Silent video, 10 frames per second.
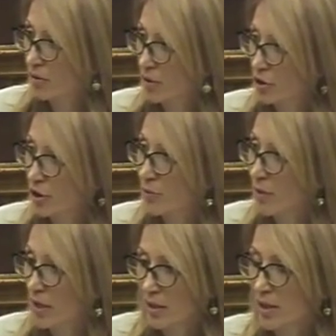the
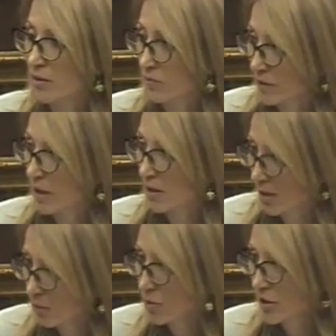more
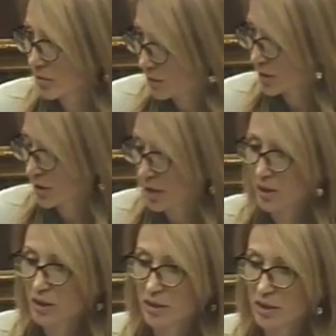dangerous and risky it
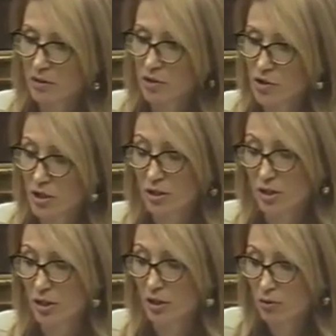is.
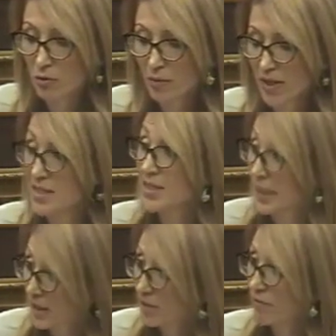However, we
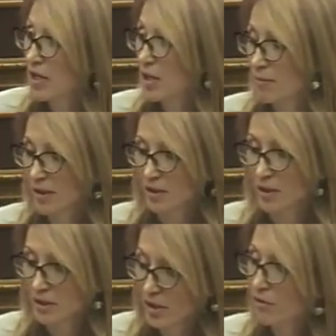know that the
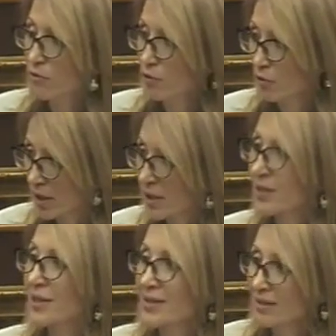law
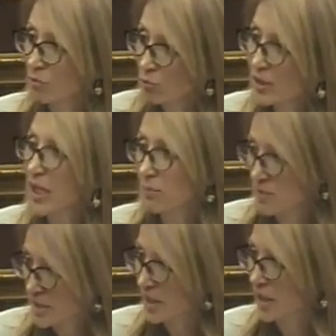enshrines such a
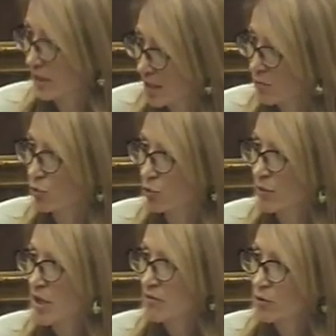regulatory
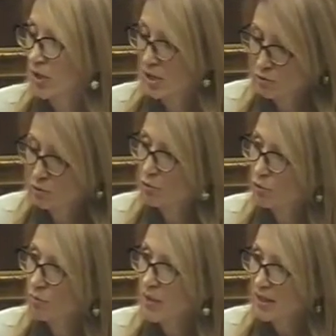framework,
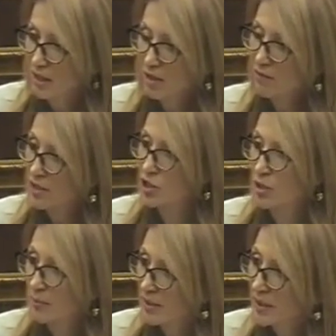in the
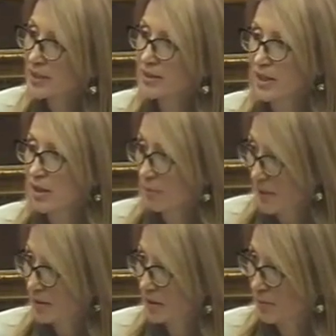application of which,
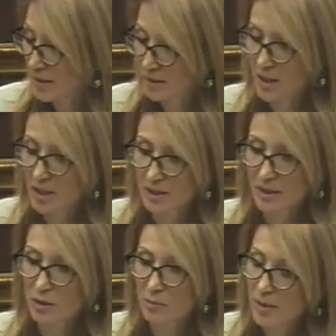based upon
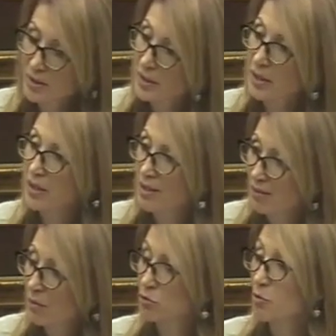the thresholds, the
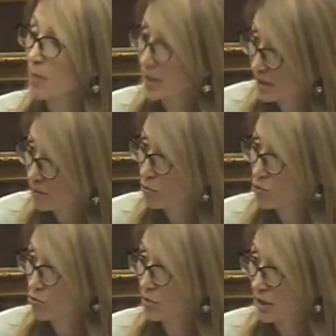government is
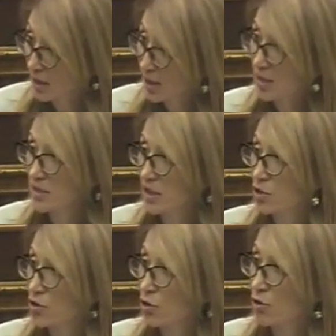obliged to
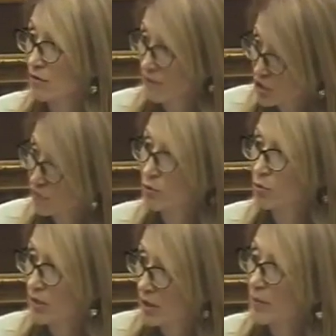come to the
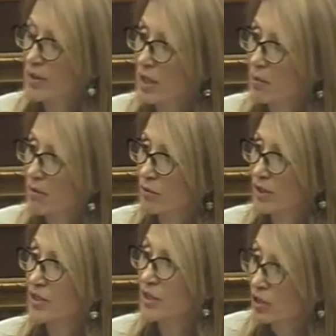parliament and report
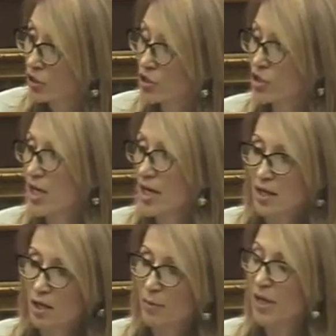to the
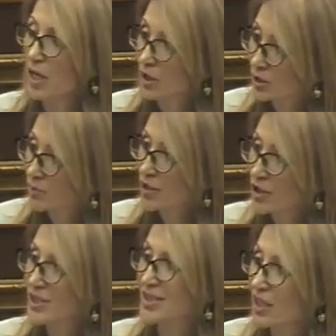MPs
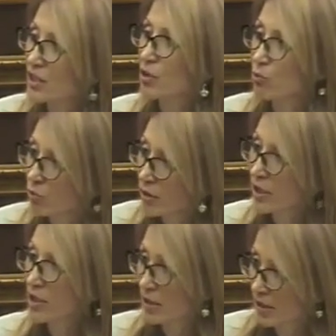of the
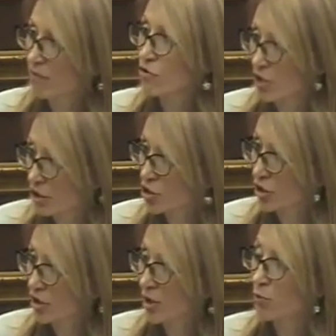mechanisms it has